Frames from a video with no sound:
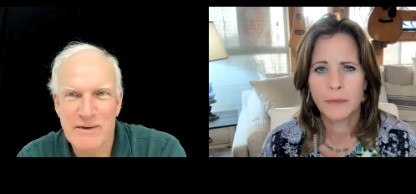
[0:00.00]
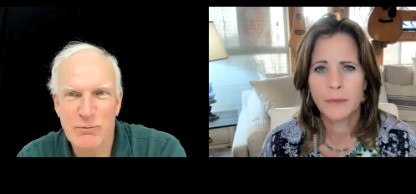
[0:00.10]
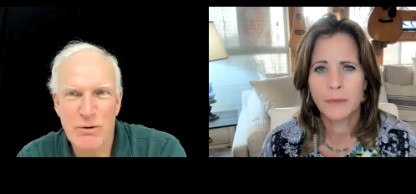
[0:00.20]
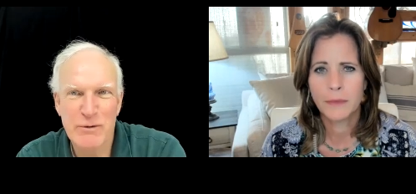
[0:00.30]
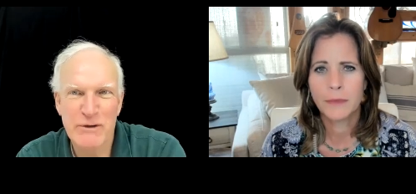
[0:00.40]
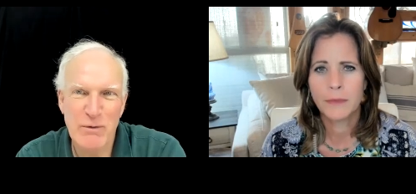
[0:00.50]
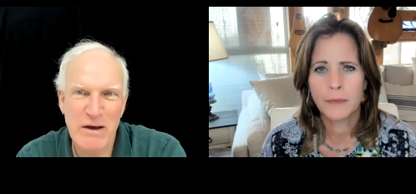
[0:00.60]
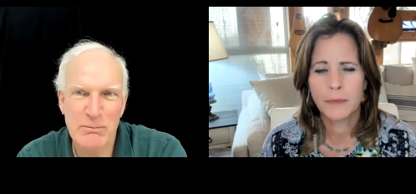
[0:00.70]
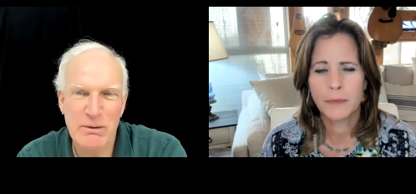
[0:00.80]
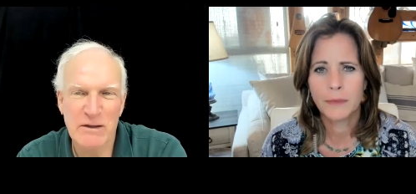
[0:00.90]
Speaker 1: And where would you
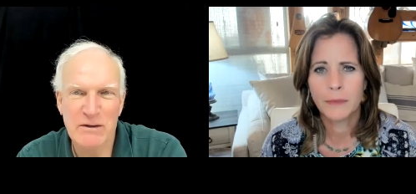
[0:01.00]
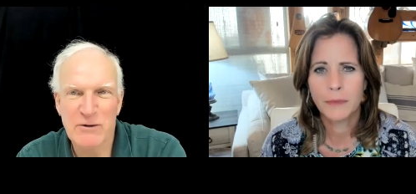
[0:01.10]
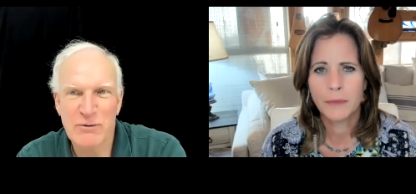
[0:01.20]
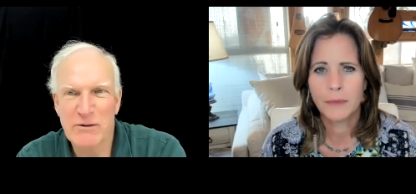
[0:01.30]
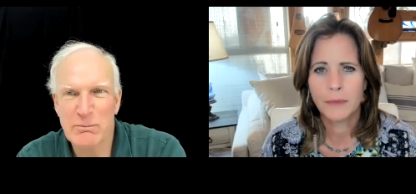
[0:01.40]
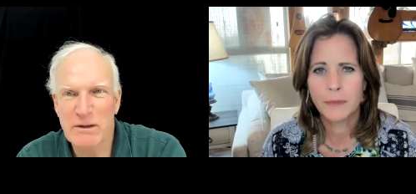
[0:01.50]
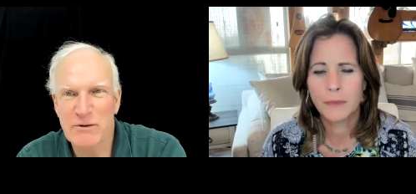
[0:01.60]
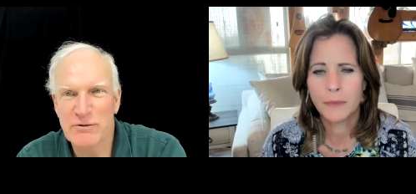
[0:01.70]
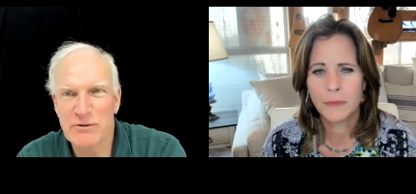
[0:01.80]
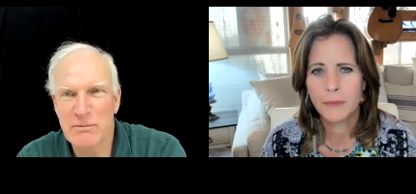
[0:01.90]
rather be? You'd rather be
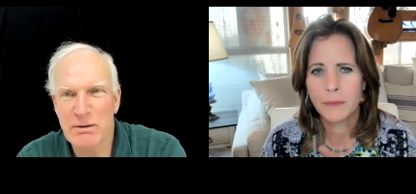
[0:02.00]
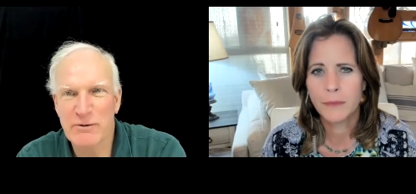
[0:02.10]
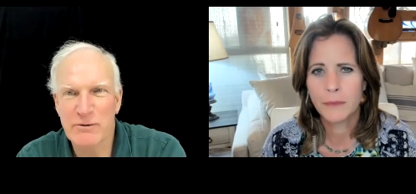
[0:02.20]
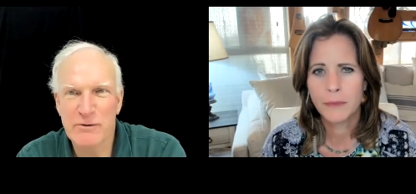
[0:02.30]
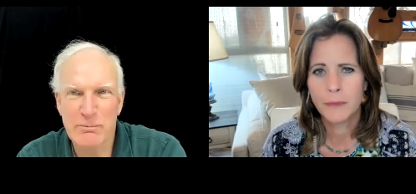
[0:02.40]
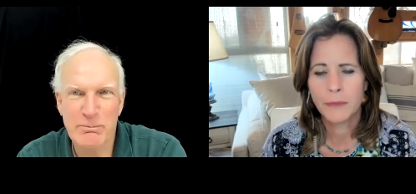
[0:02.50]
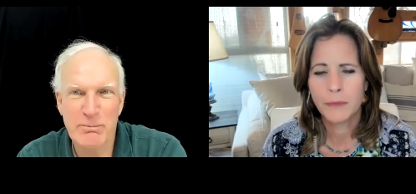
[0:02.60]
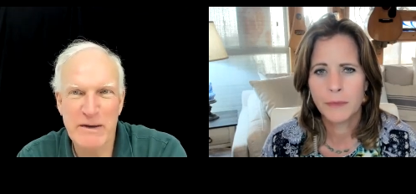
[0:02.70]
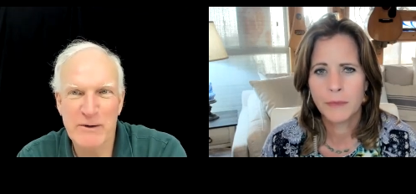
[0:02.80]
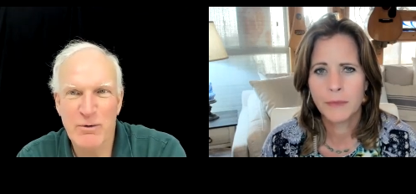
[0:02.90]
the stick of butter or the
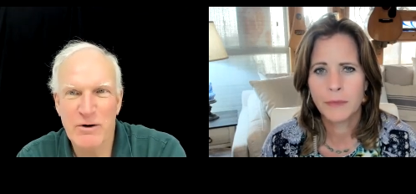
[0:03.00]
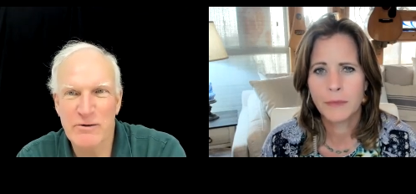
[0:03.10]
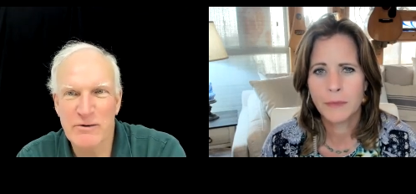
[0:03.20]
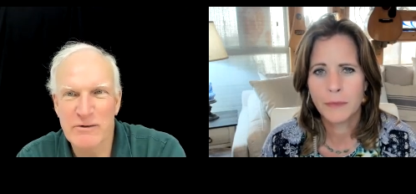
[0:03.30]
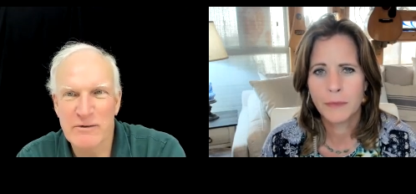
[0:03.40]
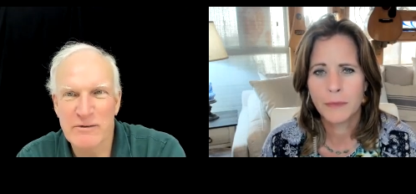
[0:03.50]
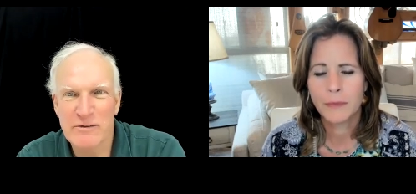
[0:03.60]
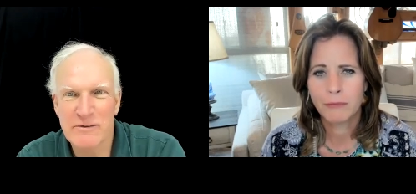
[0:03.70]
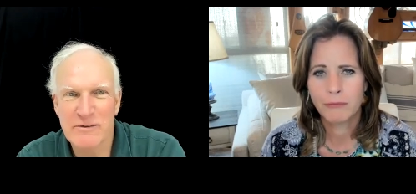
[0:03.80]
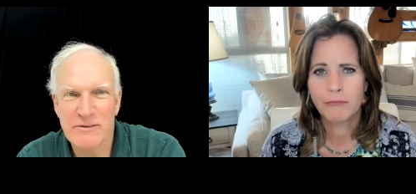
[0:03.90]
pan of water.
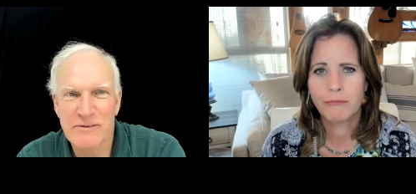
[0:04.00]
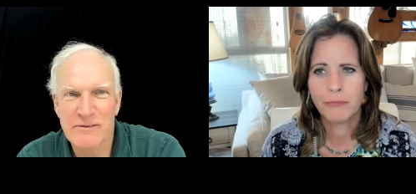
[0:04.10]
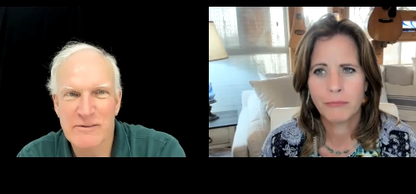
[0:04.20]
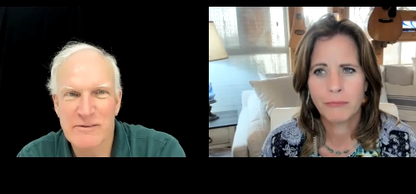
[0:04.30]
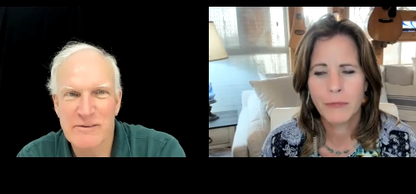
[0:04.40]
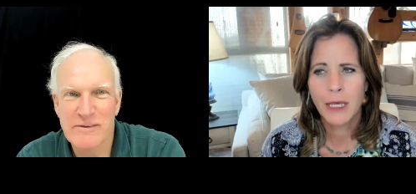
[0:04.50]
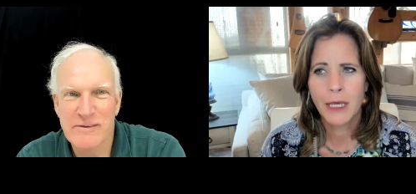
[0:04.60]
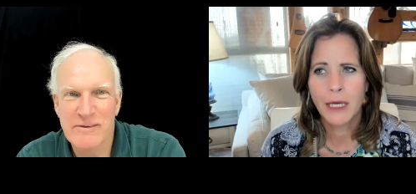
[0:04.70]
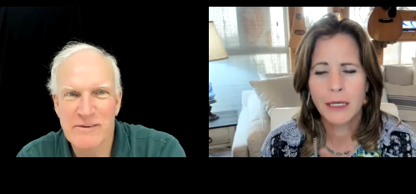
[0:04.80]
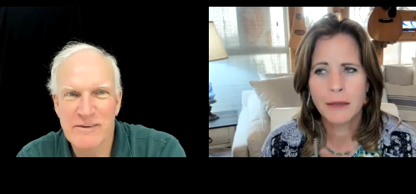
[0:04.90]

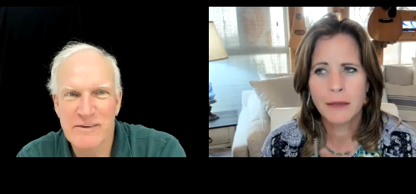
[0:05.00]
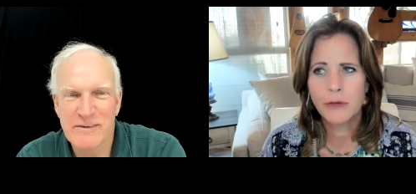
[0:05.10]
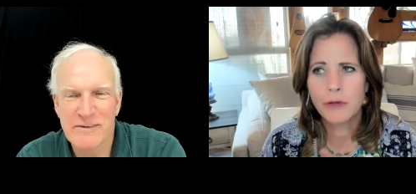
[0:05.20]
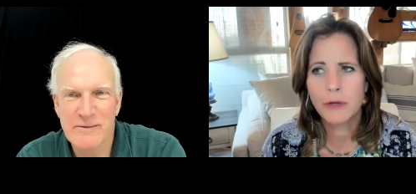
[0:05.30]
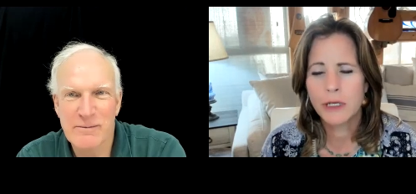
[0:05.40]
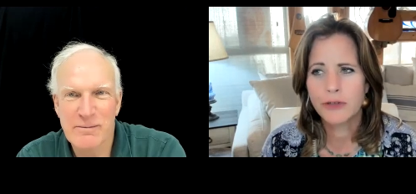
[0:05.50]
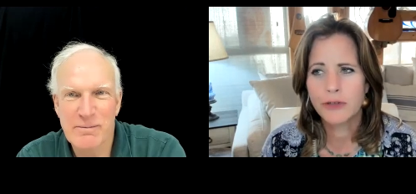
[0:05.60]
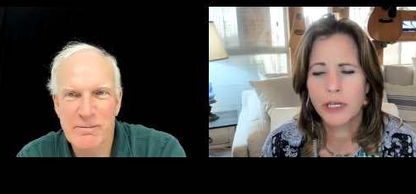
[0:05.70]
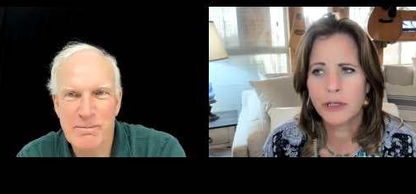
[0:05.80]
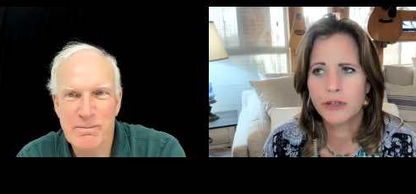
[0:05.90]
Speaker 2: And I think the greatest
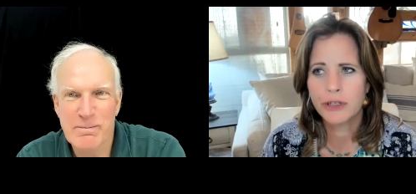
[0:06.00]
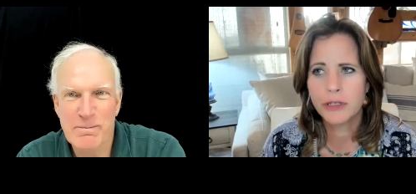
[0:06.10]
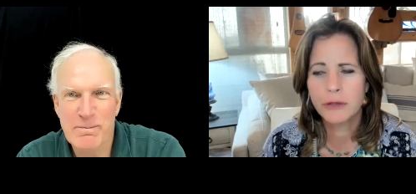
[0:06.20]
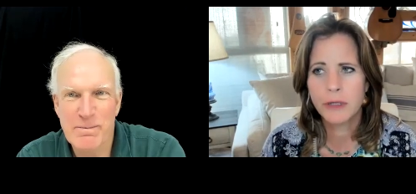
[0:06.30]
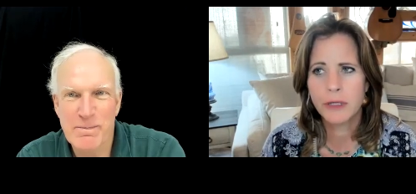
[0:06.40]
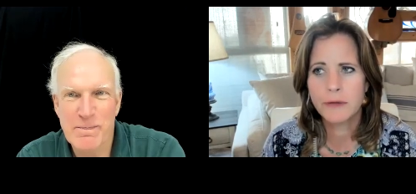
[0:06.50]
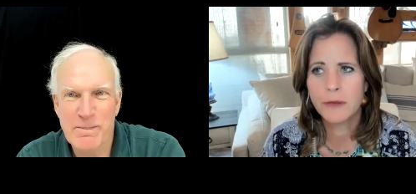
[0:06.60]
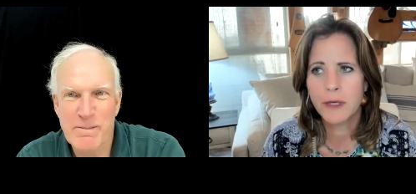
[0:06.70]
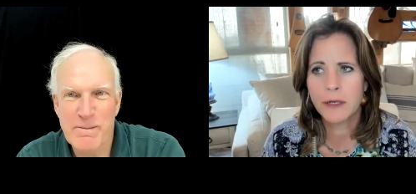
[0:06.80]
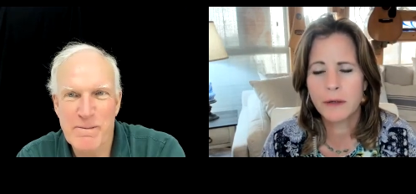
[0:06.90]
challenge, too, is
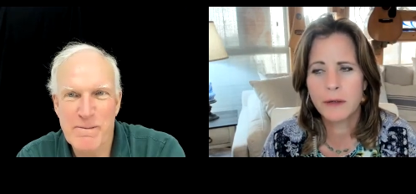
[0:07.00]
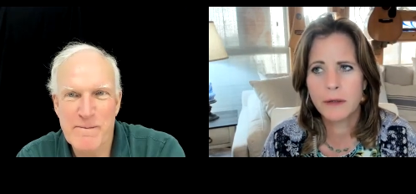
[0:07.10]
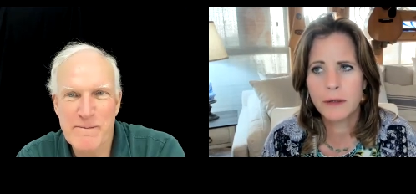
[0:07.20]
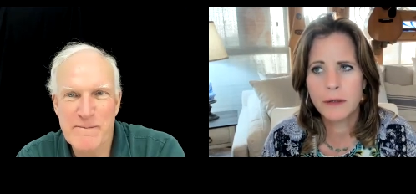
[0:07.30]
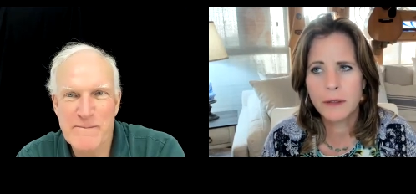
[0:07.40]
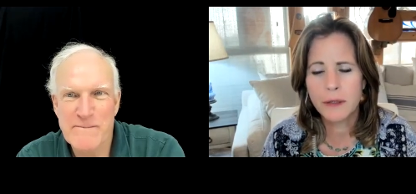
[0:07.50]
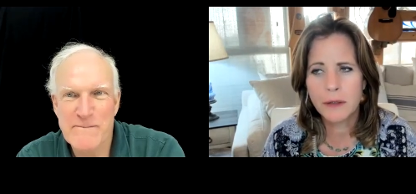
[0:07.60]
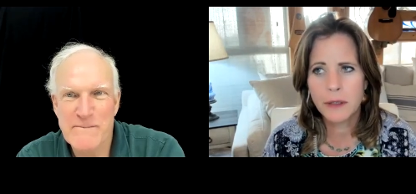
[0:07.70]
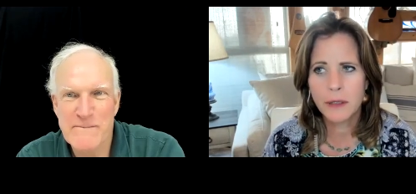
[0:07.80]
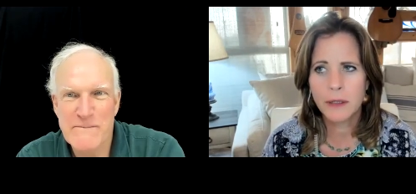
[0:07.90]
that
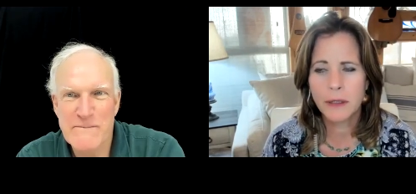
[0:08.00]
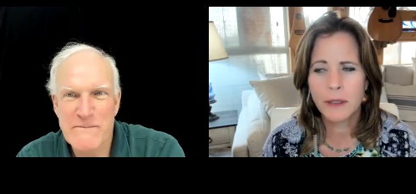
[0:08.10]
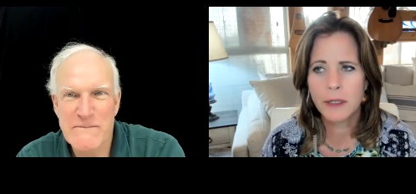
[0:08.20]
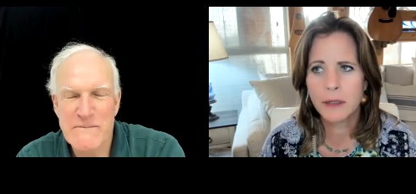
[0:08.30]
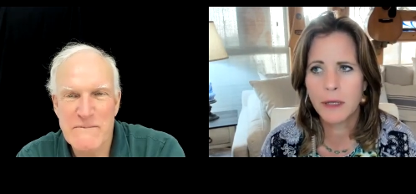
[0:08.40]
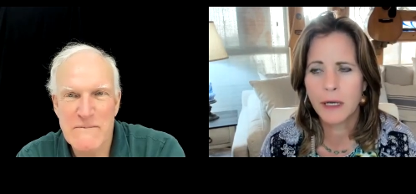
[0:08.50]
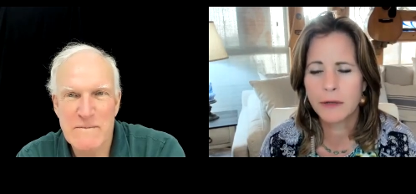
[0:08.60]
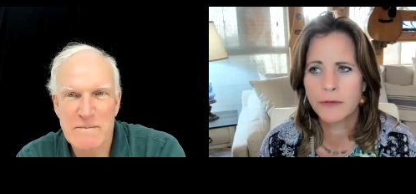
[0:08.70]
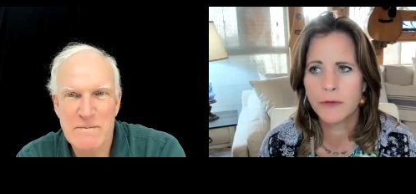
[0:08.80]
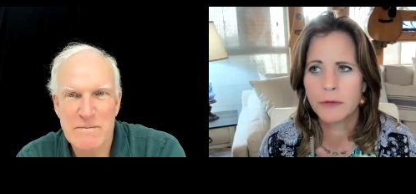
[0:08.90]
in the
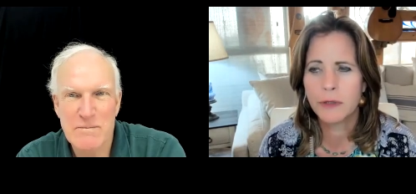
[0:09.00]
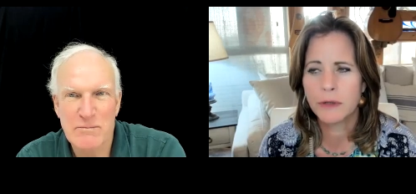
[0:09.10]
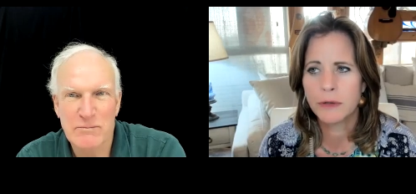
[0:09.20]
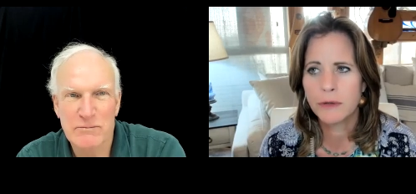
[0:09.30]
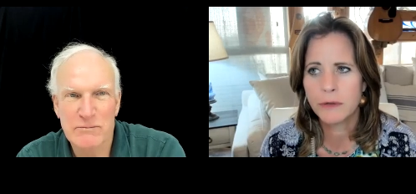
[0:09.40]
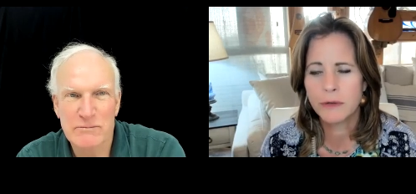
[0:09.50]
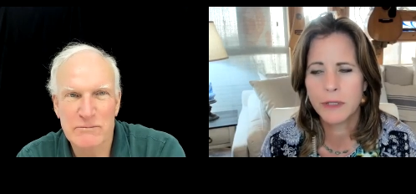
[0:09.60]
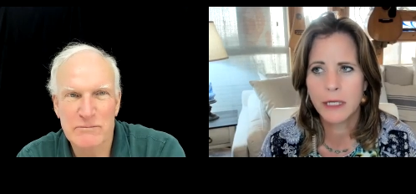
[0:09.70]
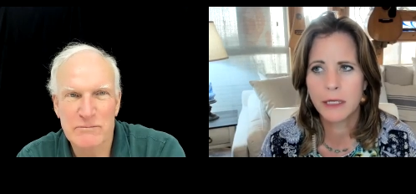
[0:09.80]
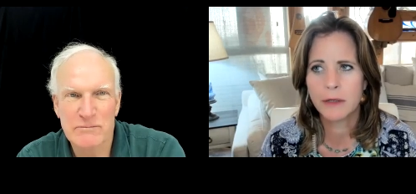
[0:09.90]
last few years, or
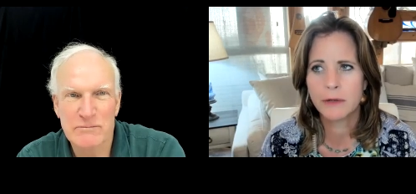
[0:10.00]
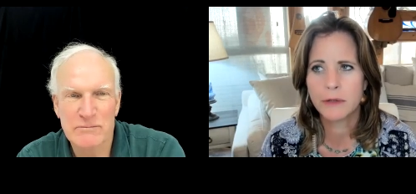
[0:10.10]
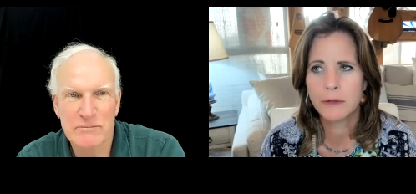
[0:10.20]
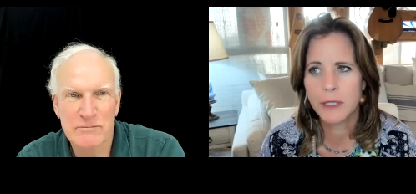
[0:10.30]
decade, or two